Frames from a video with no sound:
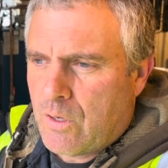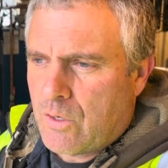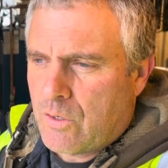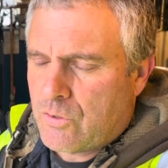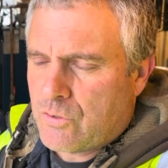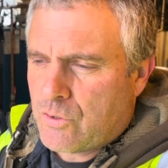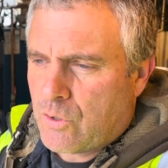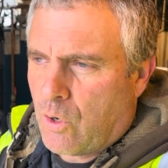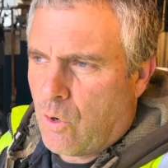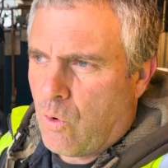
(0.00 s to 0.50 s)

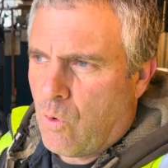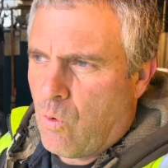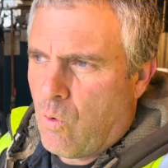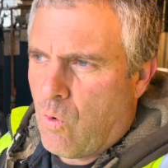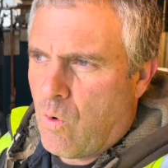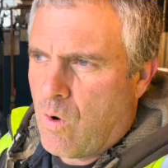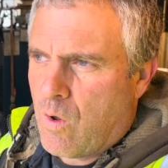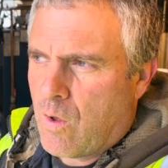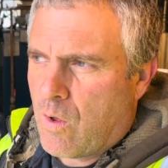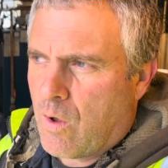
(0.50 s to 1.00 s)

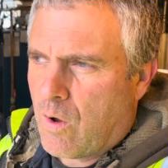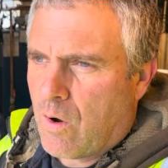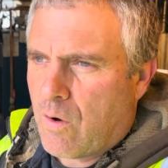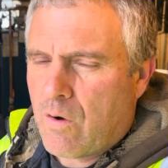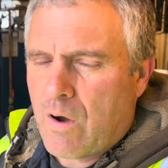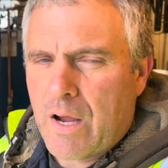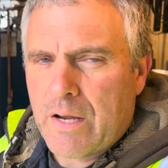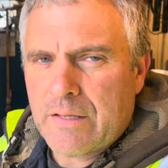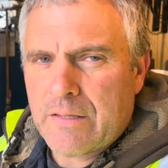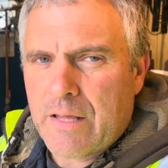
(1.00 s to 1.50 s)
So, all
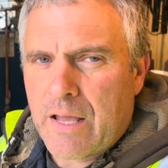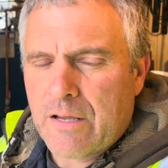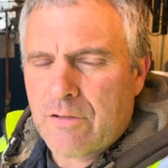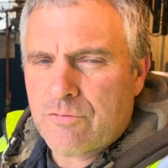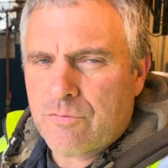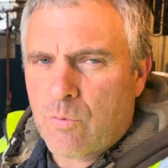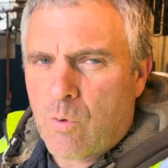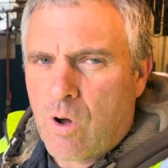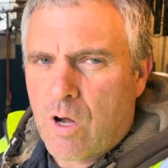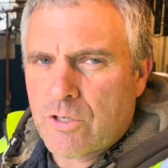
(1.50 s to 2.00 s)
right, thanks
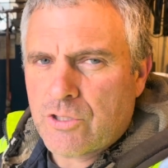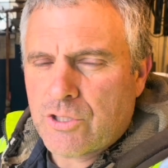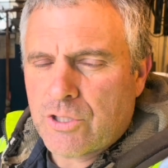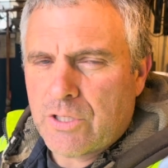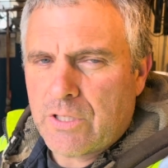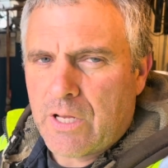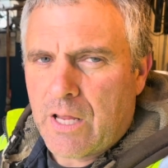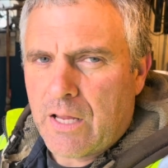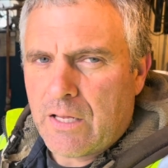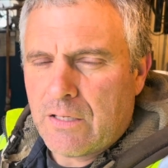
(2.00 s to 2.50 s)
for
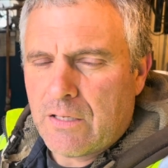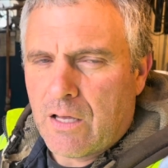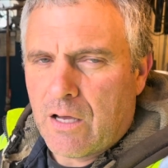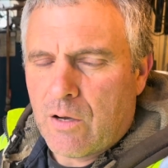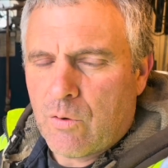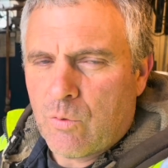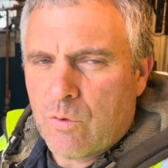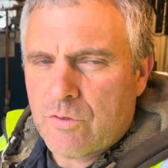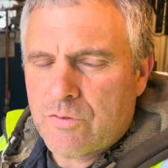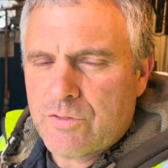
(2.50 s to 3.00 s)
watching, and
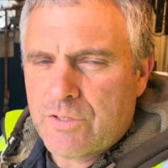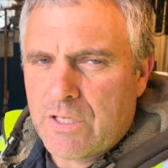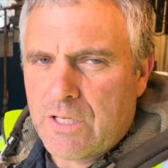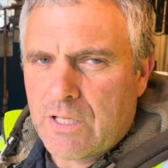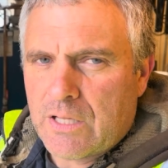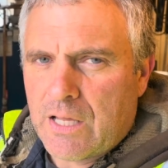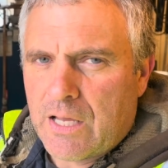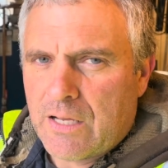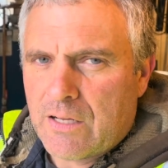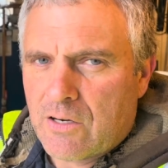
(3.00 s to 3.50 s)
we'll see you
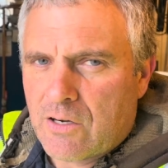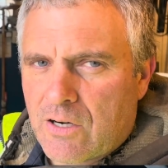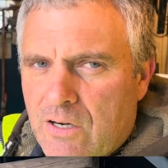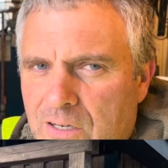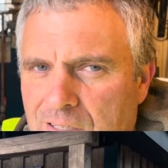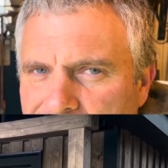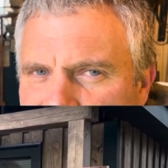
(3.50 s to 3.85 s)
later.